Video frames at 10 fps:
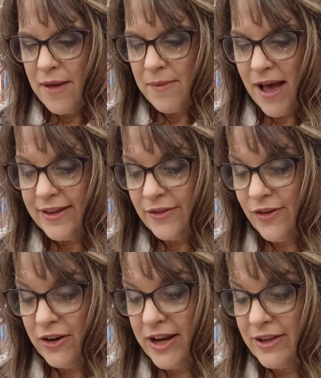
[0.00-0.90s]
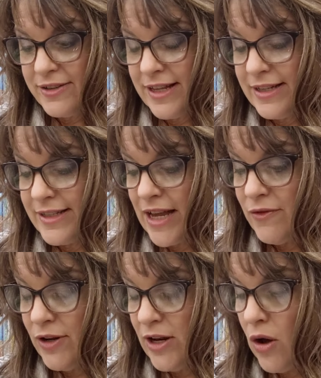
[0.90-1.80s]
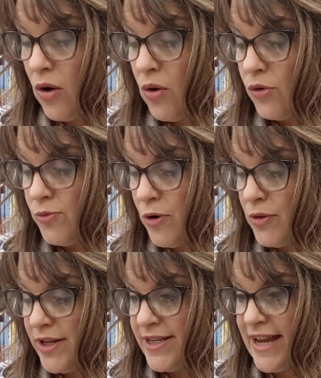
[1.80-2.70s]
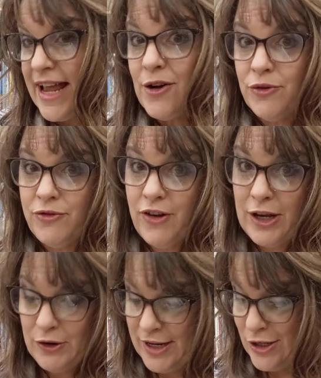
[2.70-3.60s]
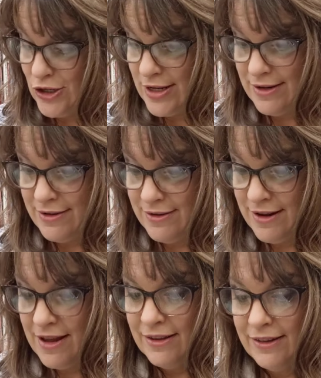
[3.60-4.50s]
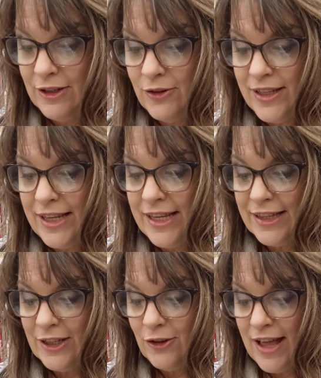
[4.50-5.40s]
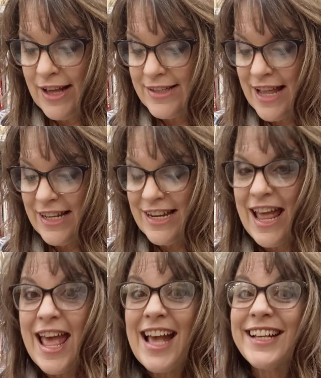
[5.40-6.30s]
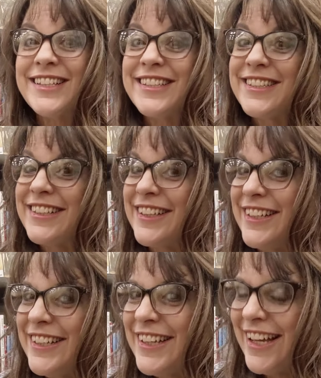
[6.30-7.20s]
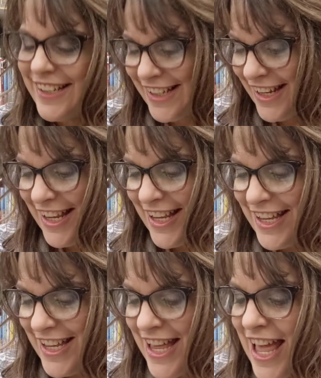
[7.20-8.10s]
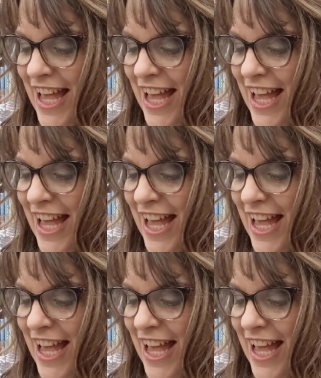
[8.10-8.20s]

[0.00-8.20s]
Behind the firehouse, they discovered an old, broken-down fire engine. Little E and little X had an excellent idea.